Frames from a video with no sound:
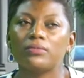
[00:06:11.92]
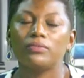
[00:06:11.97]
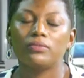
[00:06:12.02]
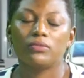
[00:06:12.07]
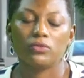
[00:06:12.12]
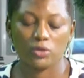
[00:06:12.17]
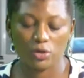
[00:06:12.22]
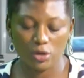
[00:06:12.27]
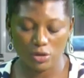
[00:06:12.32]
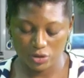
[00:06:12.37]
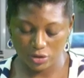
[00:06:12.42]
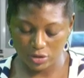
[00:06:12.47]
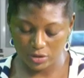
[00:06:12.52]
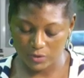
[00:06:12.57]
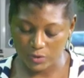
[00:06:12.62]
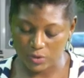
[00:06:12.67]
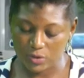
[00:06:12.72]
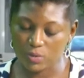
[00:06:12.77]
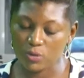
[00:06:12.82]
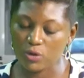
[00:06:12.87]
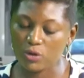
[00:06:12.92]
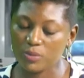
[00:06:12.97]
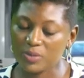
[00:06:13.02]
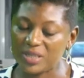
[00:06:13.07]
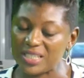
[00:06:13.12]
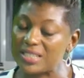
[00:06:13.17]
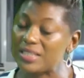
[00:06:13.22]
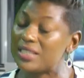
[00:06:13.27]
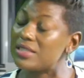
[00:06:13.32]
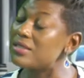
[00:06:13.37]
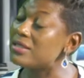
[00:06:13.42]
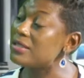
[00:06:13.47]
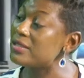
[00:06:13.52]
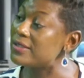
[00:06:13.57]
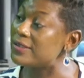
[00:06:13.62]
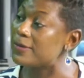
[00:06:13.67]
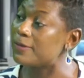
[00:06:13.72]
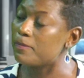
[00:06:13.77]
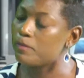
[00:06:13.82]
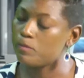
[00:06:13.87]
not just for small
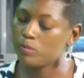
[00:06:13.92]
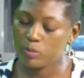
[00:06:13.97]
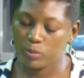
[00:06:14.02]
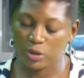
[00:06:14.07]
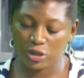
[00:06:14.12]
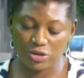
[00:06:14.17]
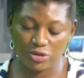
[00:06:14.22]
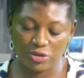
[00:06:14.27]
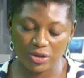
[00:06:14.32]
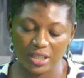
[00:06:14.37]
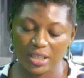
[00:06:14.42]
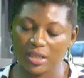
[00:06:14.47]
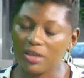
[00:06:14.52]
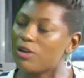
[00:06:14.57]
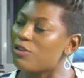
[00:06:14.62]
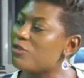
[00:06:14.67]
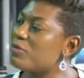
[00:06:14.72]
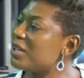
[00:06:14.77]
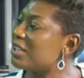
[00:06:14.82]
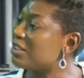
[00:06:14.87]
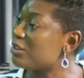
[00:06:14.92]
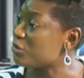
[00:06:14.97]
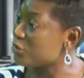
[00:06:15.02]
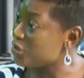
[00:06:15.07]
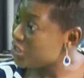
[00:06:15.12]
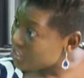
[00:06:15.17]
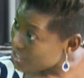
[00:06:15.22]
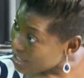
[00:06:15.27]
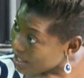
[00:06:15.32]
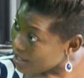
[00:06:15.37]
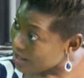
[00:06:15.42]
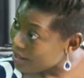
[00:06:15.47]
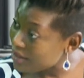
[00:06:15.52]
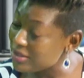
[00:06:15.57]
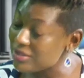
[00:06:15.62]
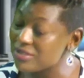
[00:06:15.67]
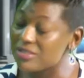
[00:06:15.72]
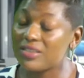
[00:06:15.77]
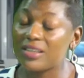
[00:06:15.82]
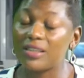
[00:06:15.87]
businesses, but training government
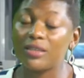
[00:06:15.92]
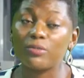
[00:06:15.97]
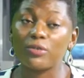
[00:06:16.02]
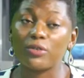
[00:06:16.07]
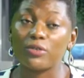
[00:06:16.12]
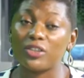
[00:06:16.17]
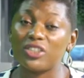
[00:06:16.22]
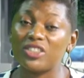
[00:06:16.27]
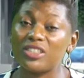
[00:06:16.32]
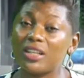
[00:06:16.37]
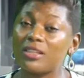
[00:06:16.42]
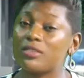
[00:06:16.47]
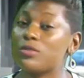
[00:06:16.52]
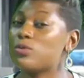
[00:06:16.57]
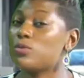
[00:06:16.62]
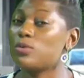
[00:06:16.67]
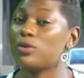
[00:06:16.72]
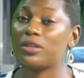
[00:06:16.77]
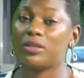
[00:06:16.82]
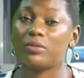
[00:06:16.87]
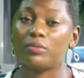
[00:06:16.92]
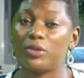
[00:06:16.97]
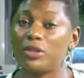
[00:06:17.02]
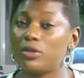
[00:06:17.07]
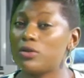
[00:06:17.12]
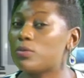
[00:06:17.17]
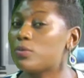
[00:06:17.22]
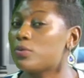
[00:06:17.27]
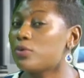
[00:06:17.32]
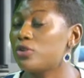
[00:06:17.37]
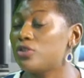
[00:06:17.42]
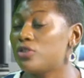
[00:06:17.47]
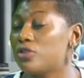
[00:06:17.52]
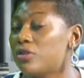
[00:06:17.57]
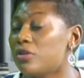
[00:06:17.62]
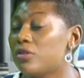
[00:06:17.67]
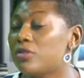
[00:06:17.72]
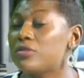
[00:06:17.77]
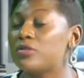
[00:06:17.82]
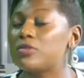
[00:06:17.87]
officials, training professionals to work in big
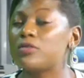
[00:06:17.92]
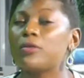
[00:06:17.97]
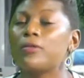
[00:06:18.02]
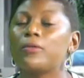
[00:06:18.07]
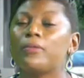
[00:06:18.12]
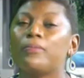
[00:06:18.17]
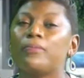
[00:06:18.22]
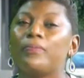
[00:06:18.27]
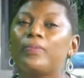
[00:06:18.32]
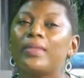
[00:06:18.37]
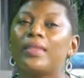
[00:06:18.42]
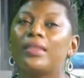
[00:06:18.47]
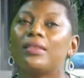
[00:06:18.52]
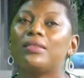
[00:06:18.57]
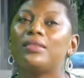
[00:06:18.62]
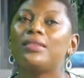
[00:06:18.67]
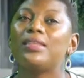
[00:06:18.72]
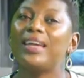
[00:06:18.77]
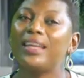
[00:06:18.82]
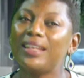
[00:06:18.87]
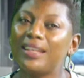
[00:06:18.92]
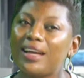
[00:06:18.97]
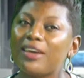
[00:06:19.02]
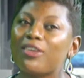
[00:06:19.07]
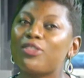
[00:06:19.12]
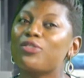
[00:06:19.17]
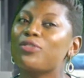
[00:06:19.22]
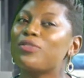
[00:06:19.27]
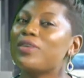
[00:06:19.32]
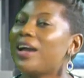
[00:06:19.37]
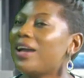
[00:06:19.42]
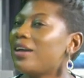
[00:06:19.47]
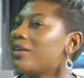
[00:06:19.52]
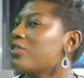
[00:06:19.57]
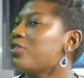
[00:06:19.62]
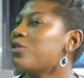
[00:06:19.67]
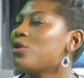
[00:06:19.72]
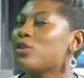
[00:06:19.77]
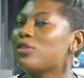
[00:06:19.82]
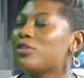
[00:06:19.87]
corporations. Then I
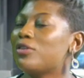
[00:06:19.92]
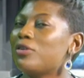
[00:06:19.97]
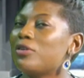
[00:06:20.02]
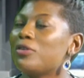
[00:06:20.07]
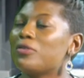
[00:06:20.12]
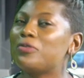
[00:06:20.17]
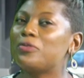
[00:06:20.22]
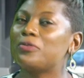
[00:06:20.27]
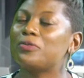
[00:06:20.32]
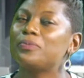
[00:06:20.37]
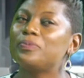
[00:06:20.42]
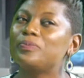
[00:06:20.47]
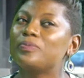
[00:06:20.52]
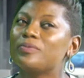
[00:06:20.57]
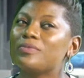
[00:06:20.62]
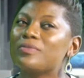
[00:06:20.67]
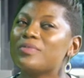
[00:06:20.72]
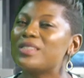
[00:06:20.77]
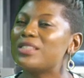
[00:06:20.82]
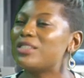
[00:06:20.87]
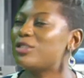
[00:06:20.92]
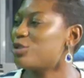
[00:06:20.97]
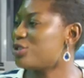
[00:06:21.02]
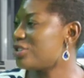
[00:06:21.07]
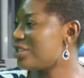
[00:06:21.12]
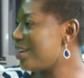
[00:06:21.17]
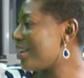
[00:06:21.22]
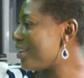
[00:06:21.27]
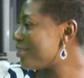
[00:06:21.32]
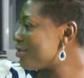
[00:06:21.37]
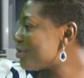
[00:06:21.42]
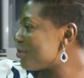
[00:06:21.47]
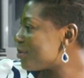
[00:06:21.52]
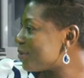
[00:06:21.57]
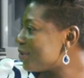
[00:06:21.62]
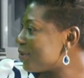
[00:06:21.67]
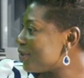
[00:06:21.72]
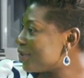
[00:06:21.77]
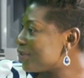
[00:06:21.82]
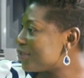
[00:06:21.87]
thought of social
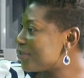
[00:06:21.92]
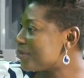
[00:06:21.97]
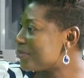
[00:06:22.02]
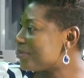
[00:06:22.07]
entrepreneurship.